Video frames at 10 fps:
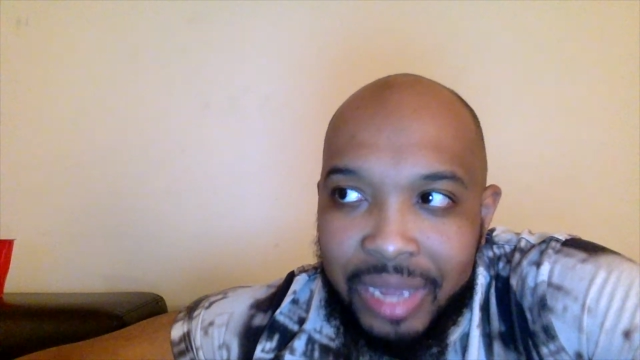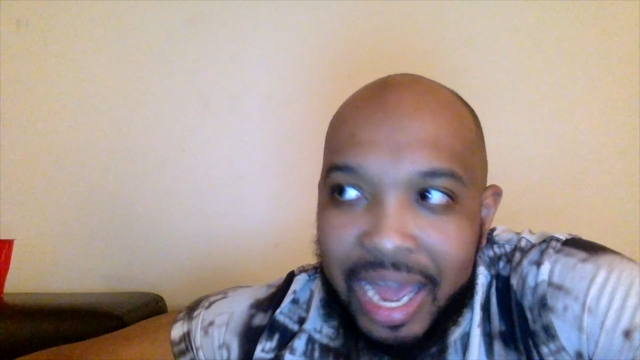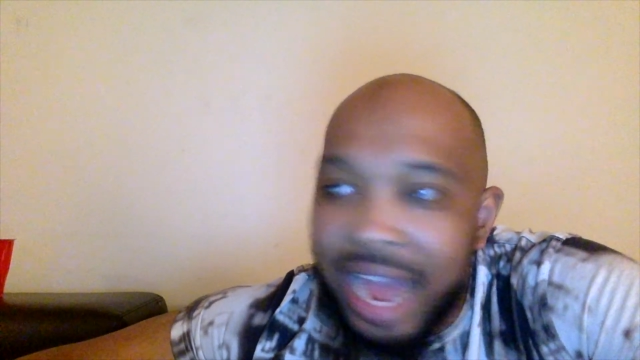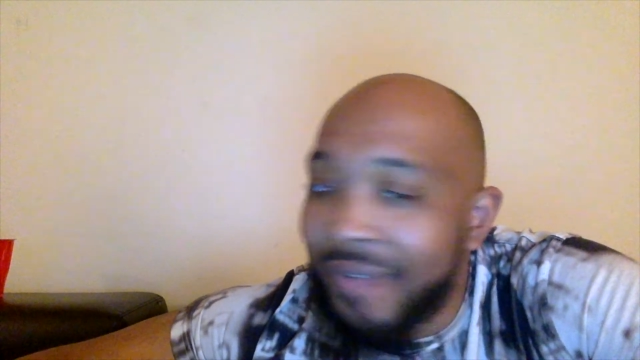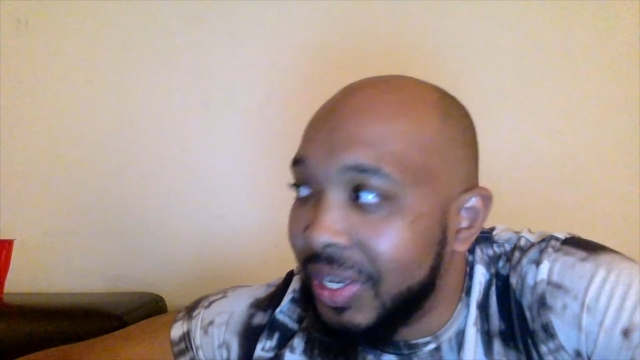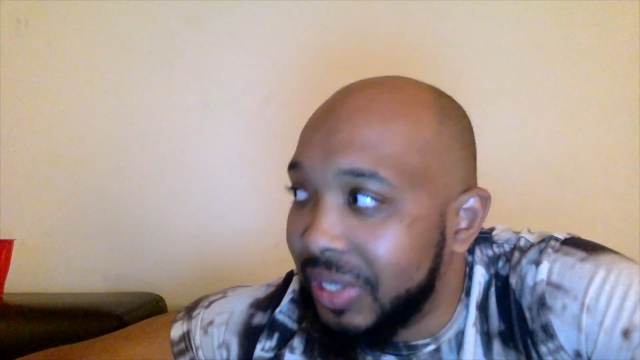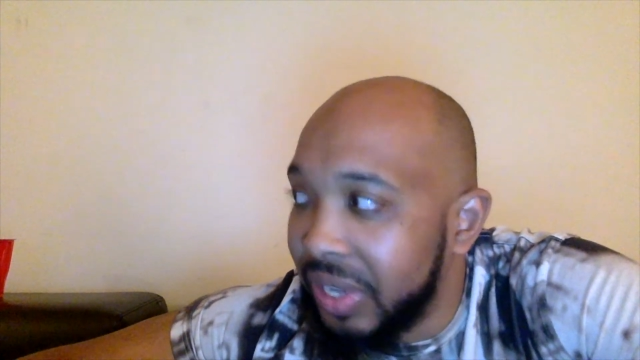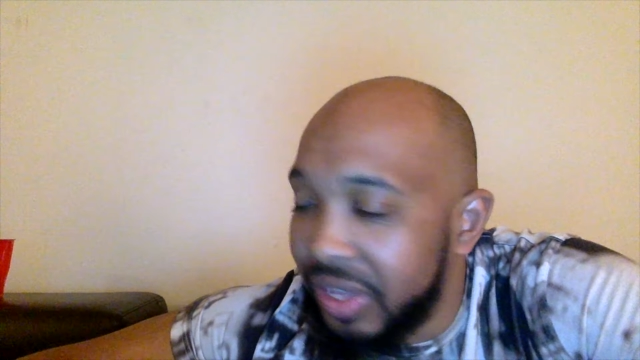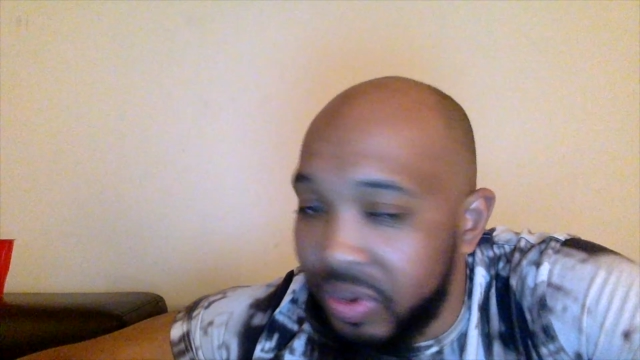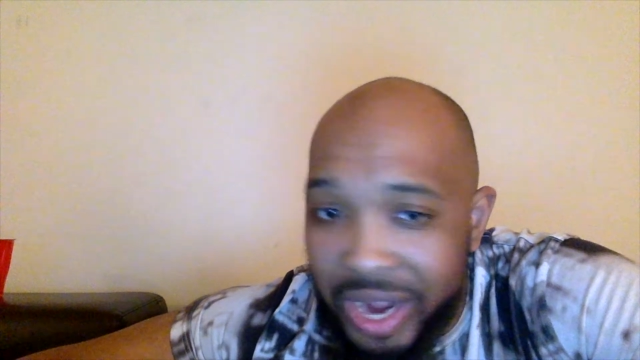
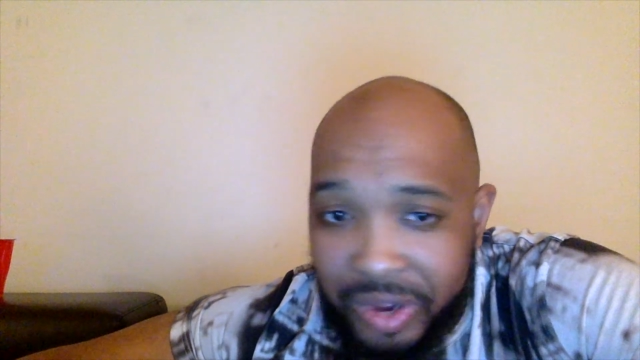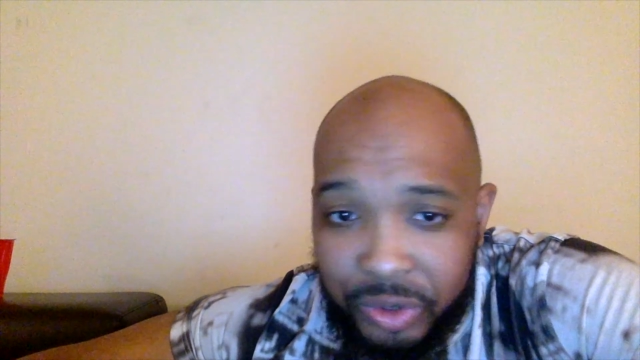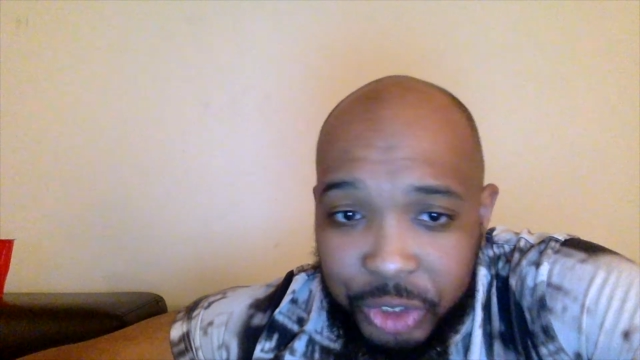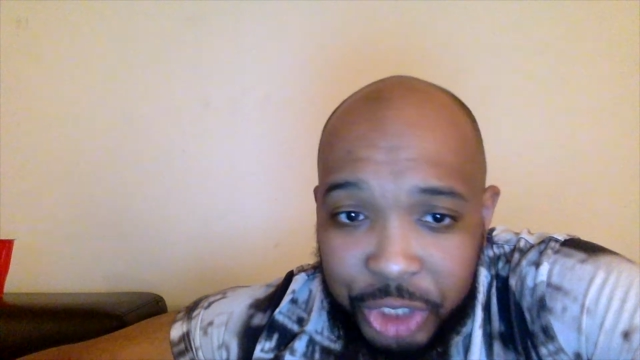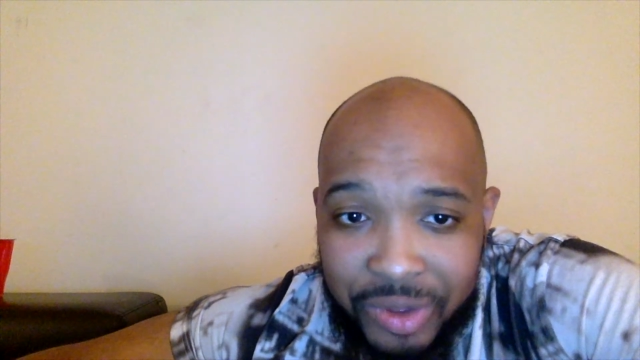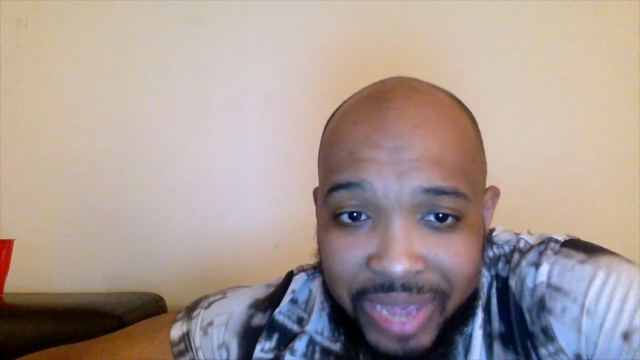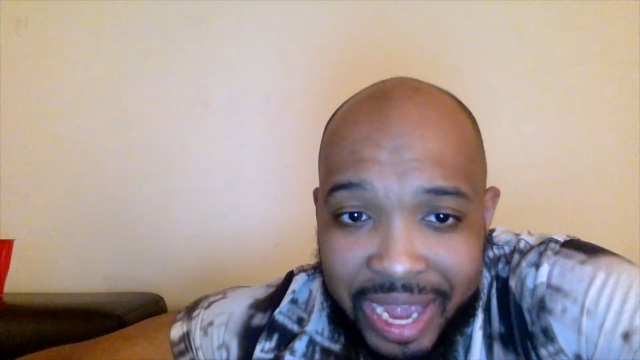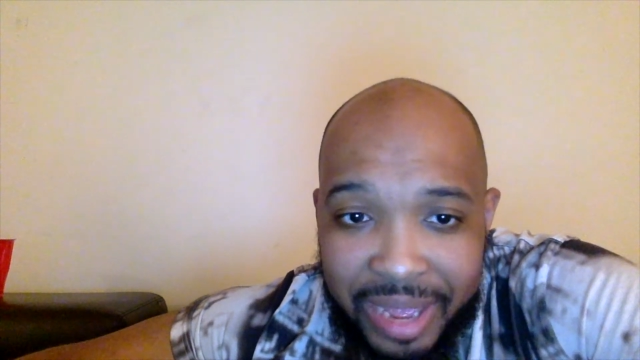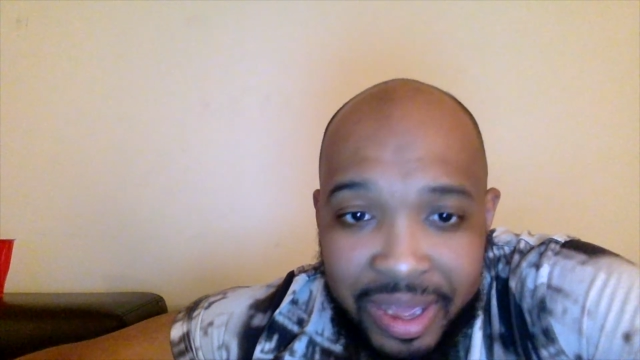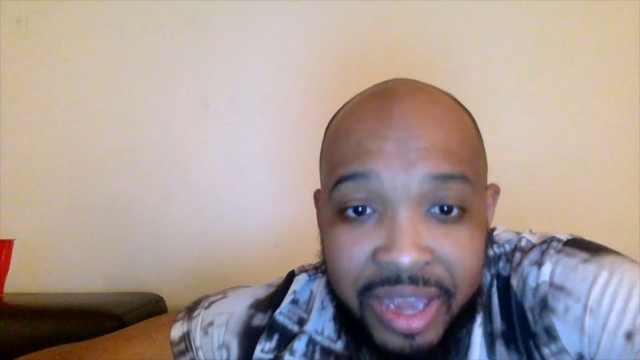Obviously, the records show
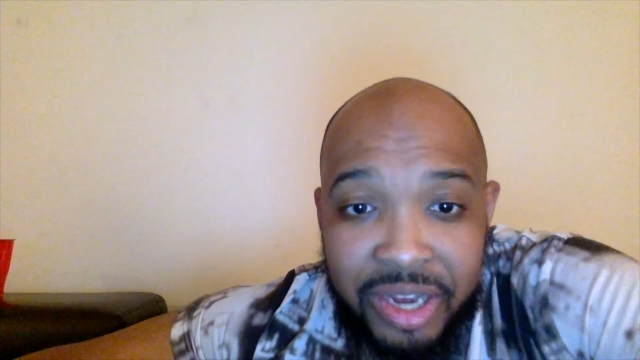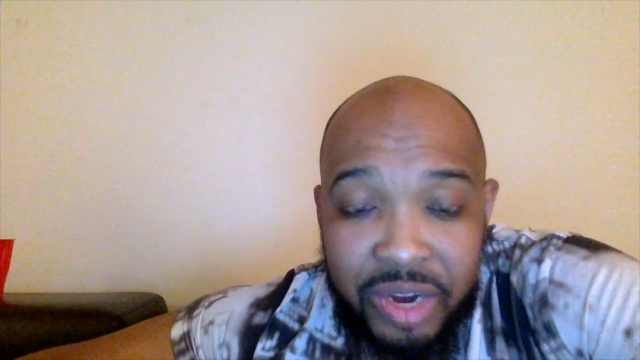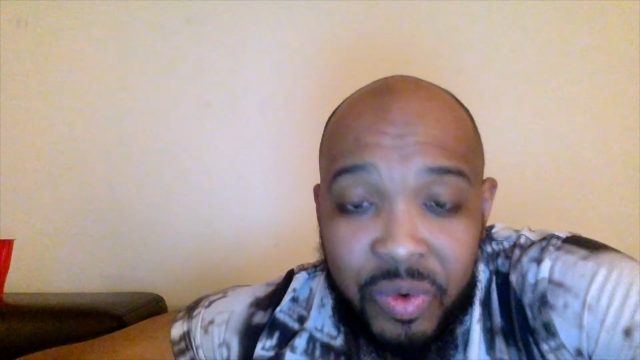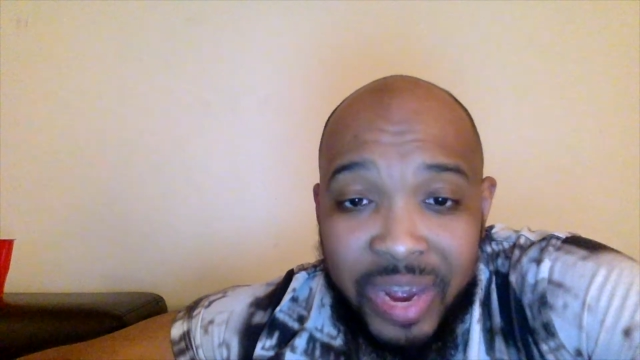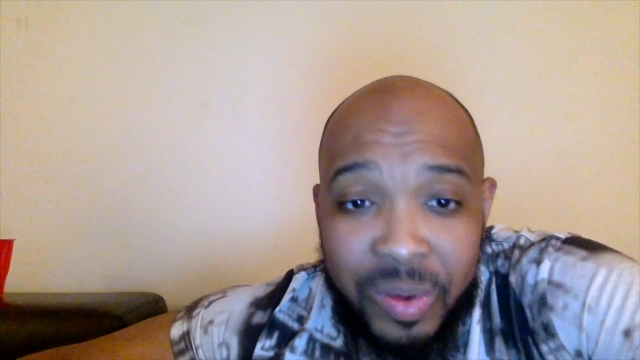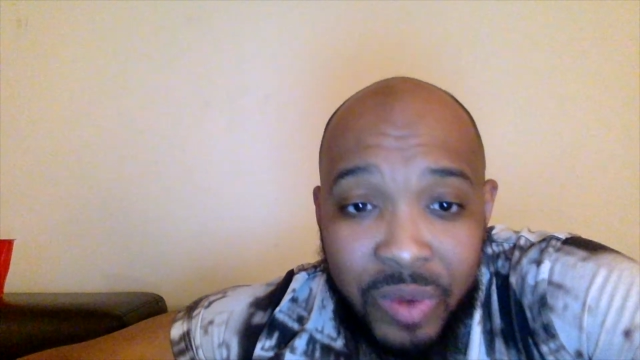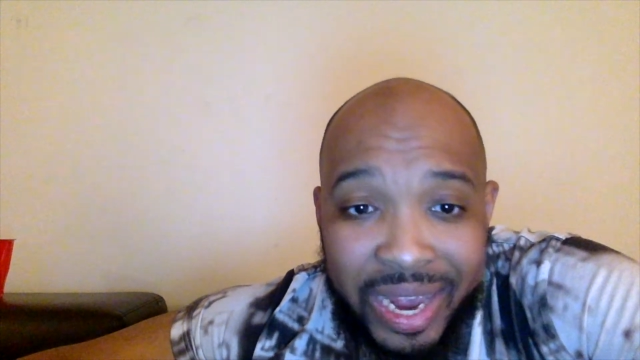that. Dwayne